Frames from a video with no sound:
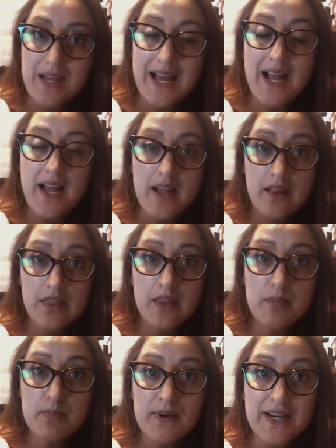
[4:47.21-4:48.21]
A
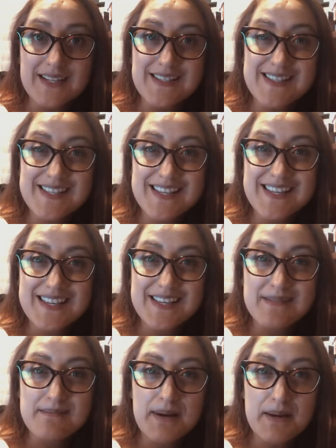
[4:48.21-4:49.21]
healthy pregnancy.
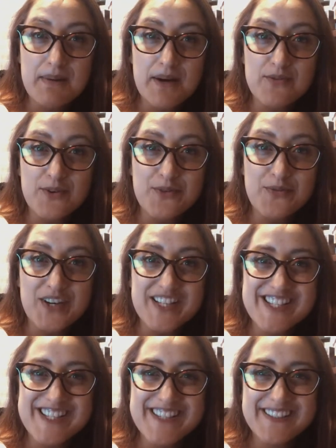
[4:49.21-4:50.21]
Bye-bye, furry
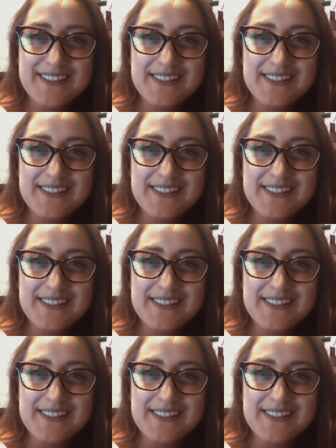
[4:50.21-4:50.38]
friends.